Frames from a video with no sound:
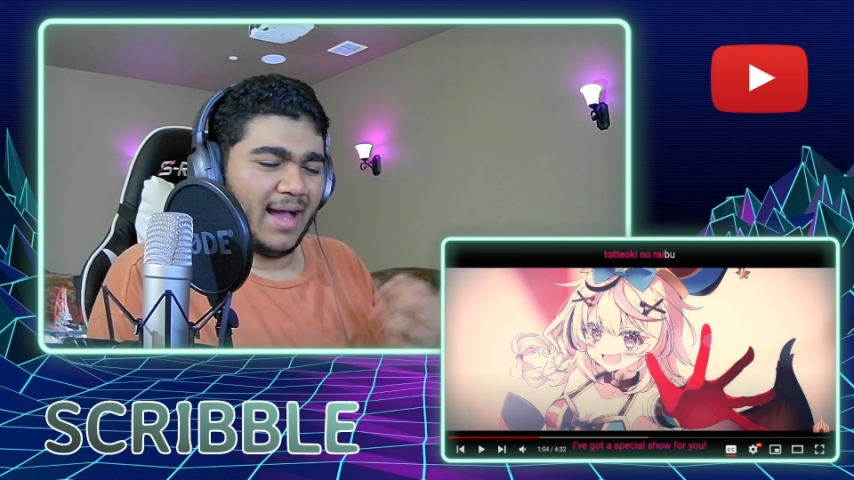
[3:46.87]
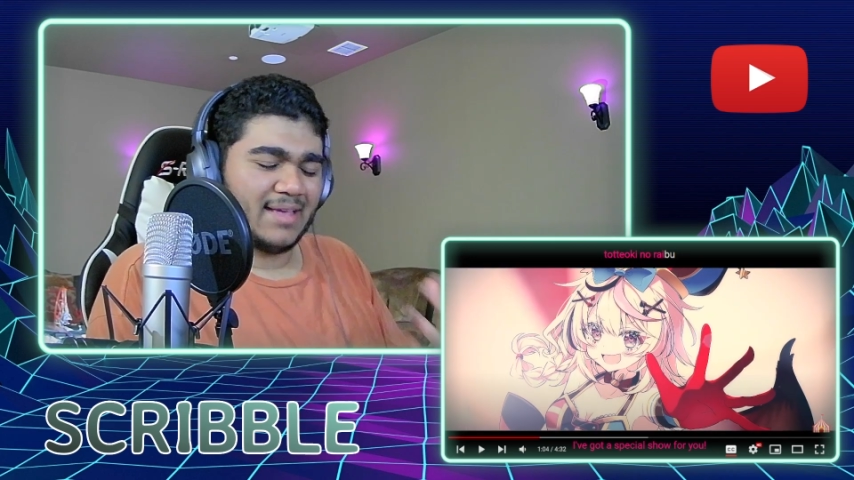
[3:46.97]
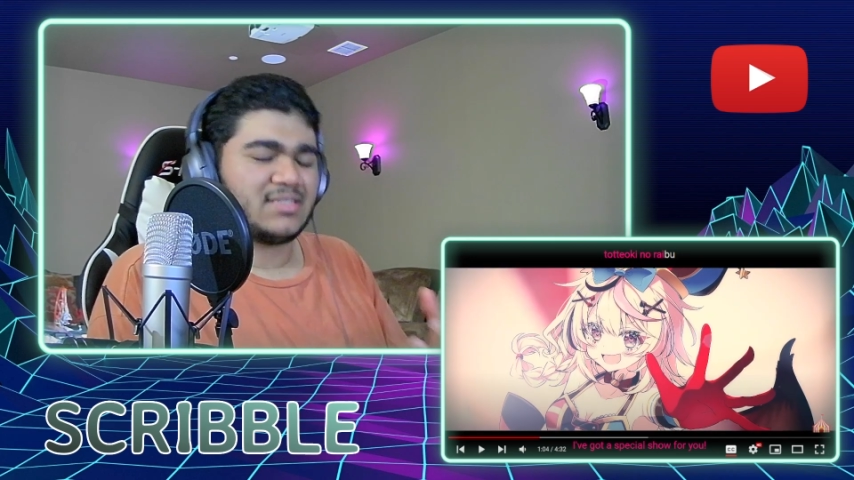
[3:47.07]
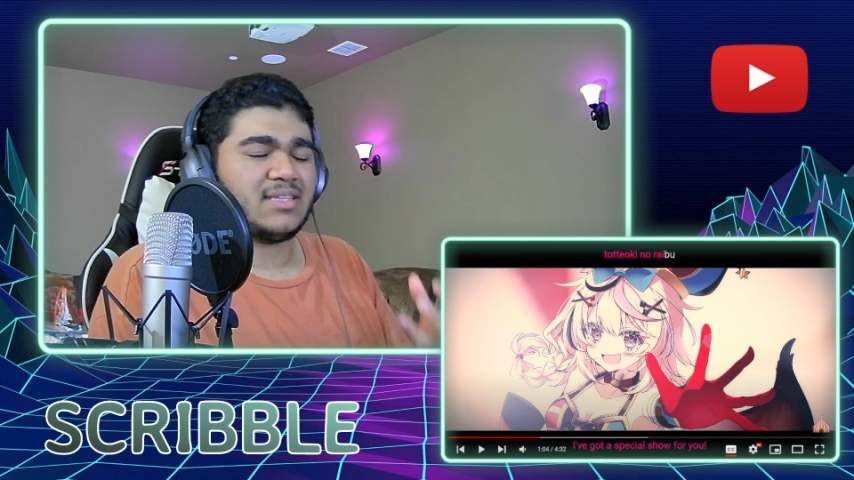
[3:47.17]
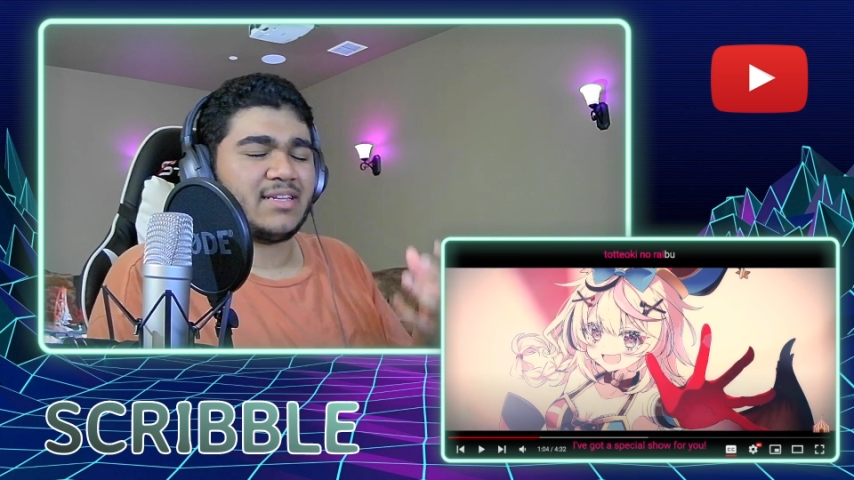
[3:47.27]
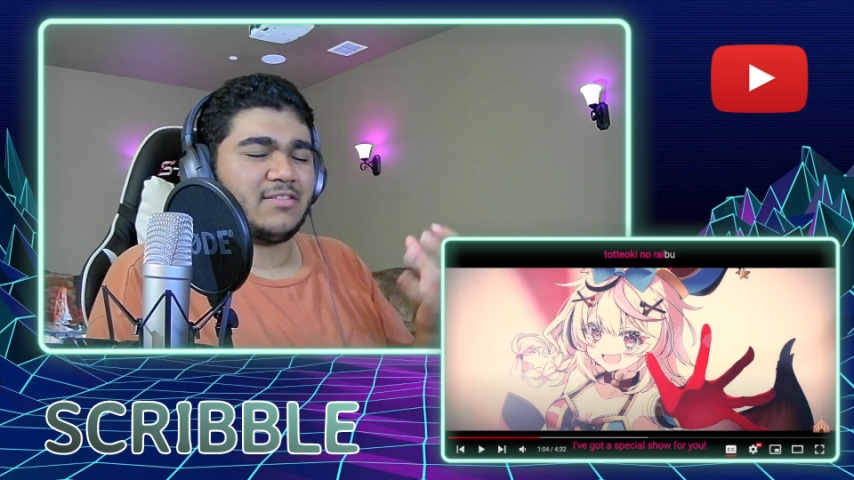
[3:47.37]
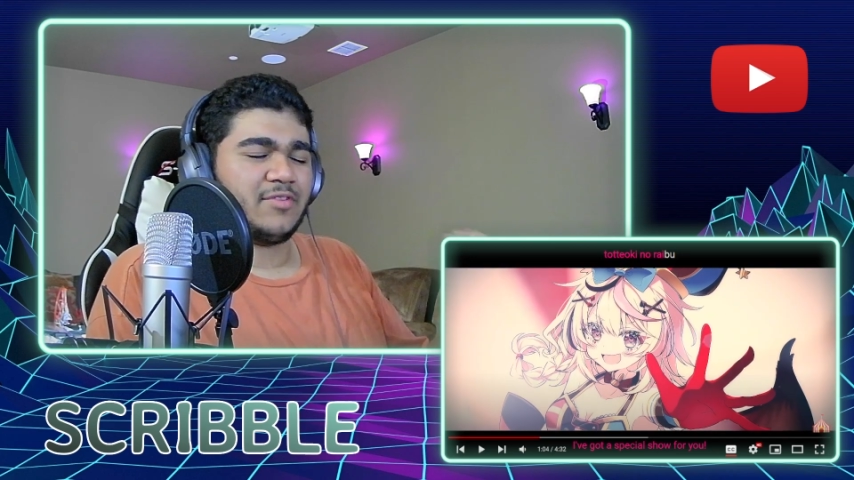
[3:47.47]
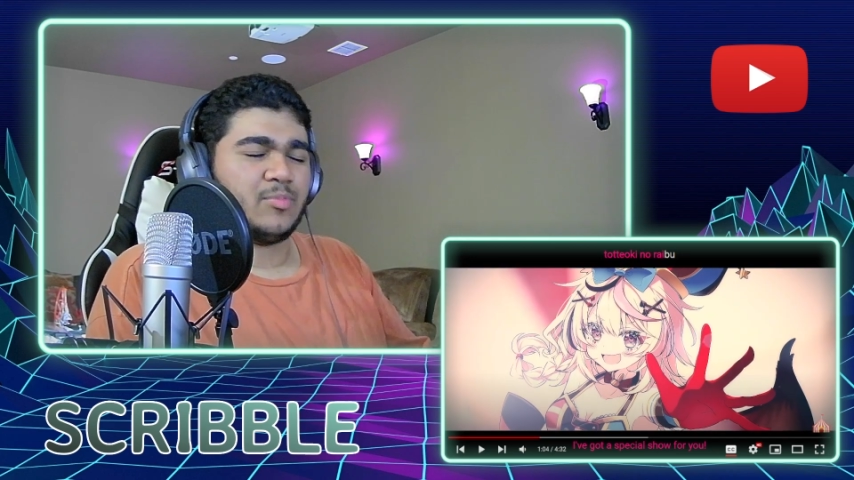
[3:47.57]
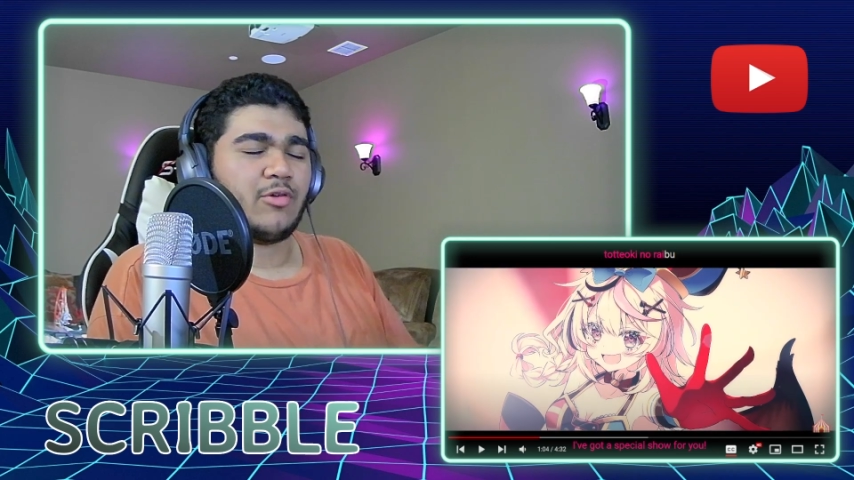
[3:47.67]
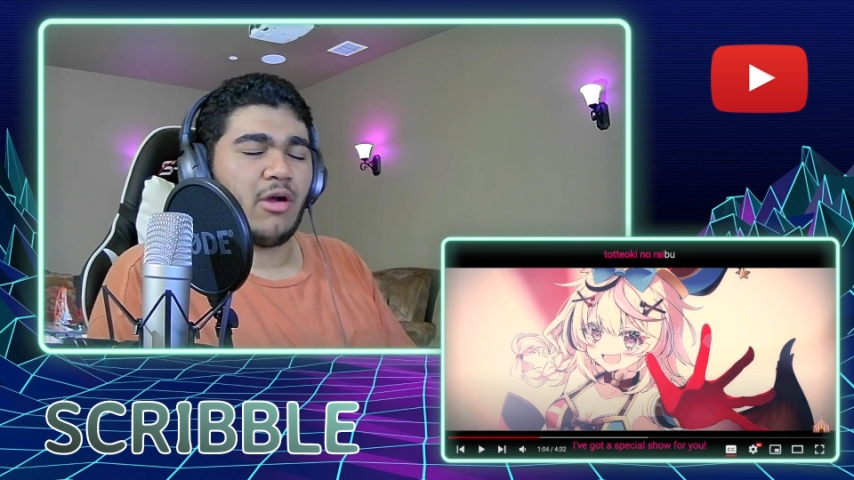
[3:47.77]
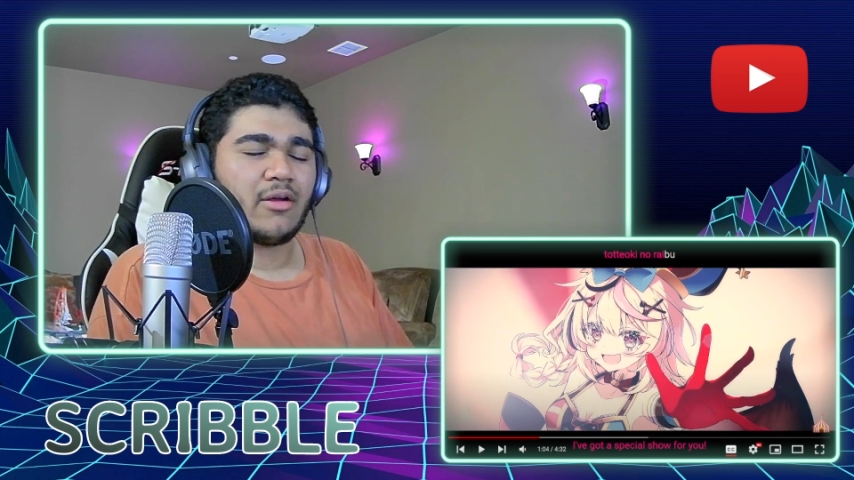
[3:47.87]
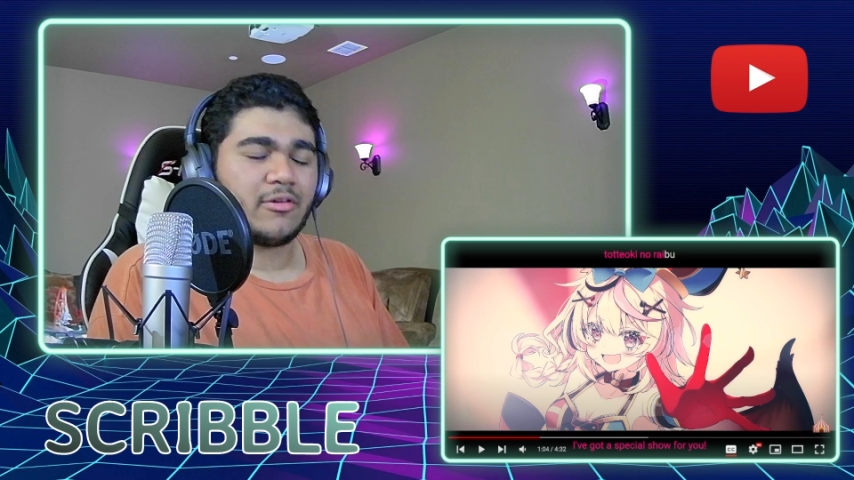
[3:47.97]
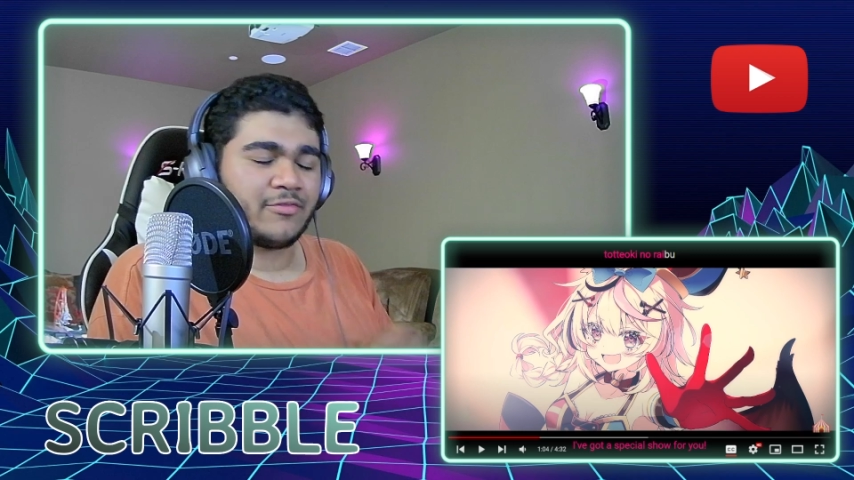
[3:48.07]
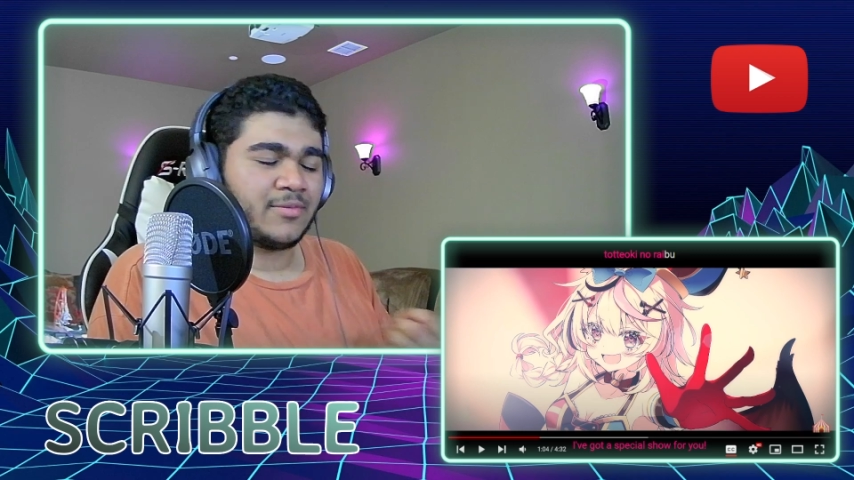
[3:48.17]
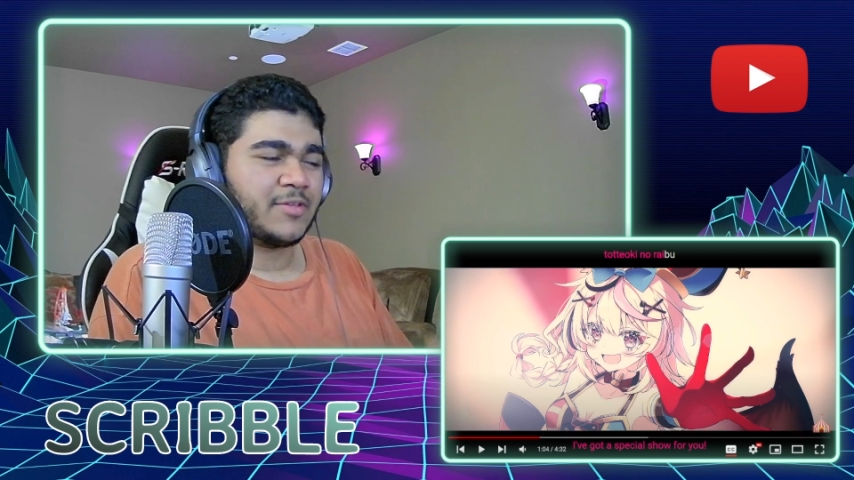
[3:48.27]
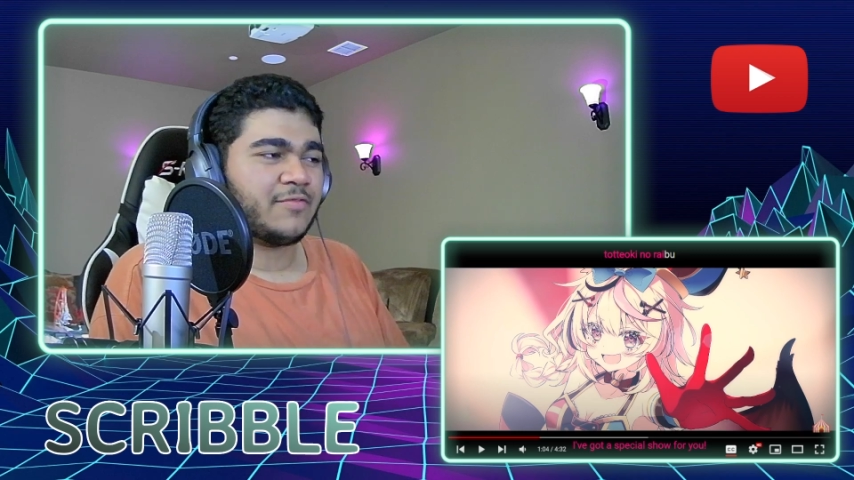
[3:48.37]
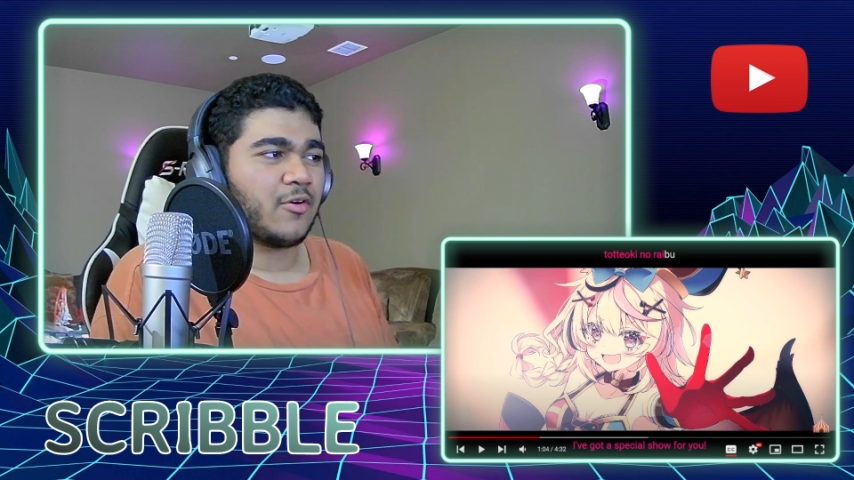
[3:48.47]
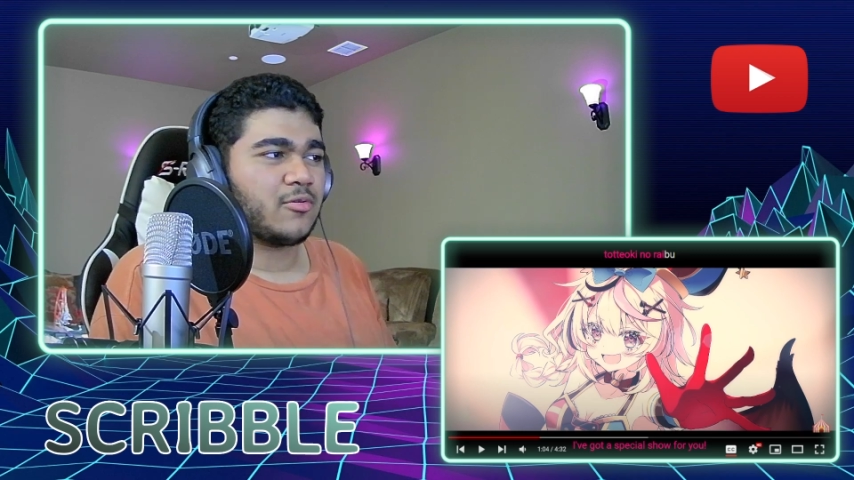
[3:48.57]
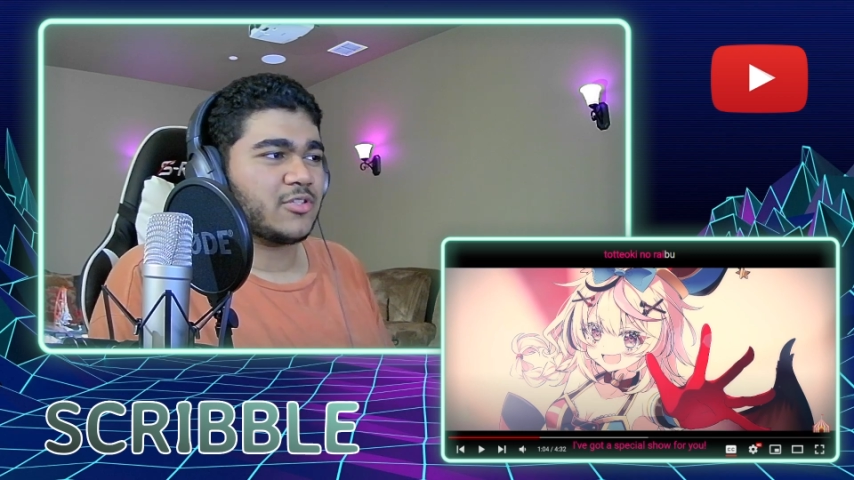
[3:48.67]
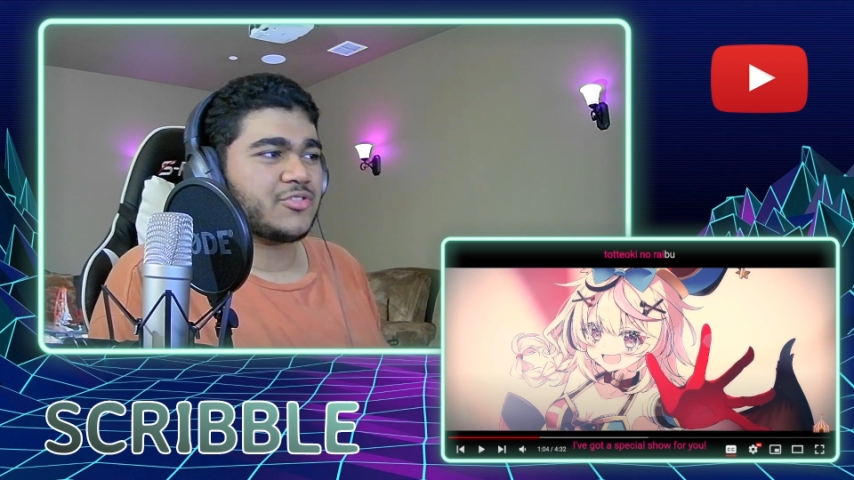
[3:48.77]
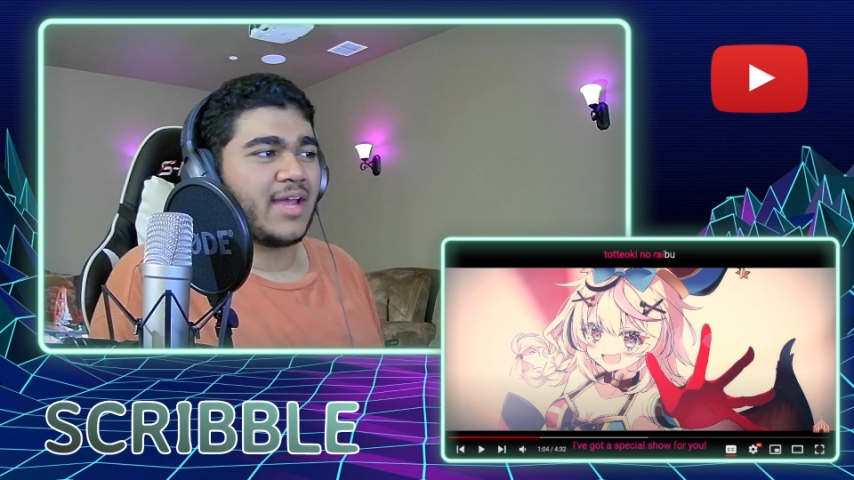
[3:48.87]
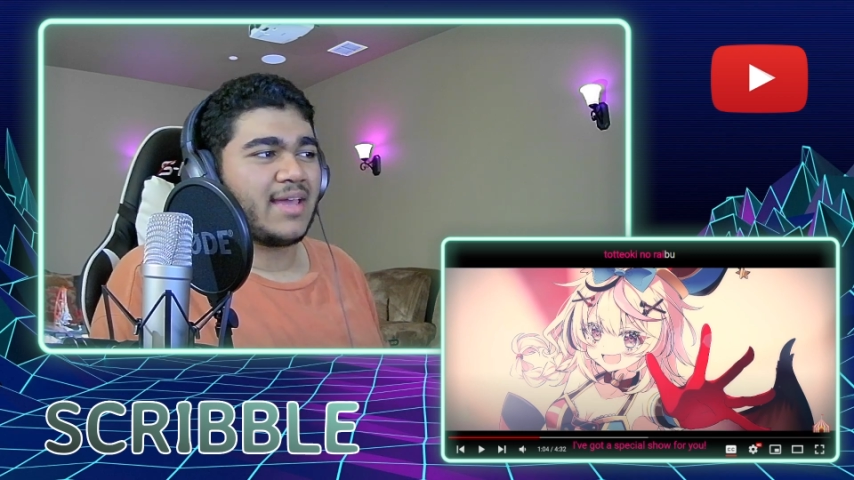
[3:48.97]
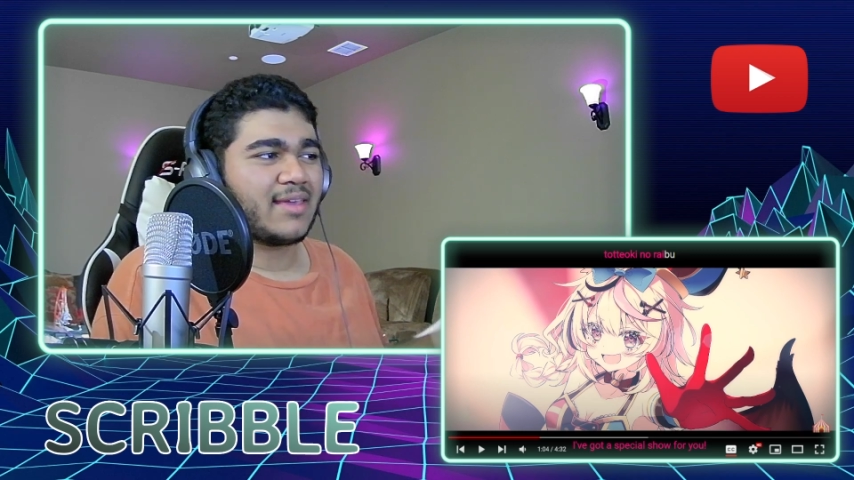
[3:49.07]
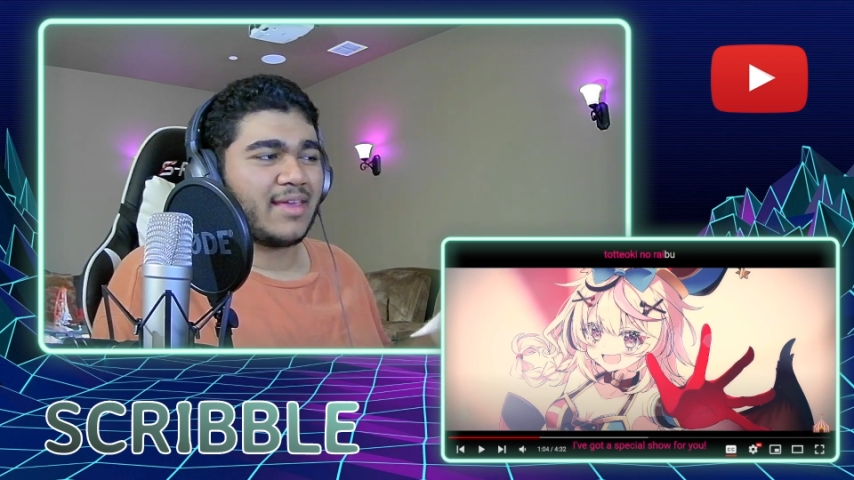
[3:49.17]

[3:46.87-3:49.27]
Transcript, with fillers: isolated vibrato from the vocal track,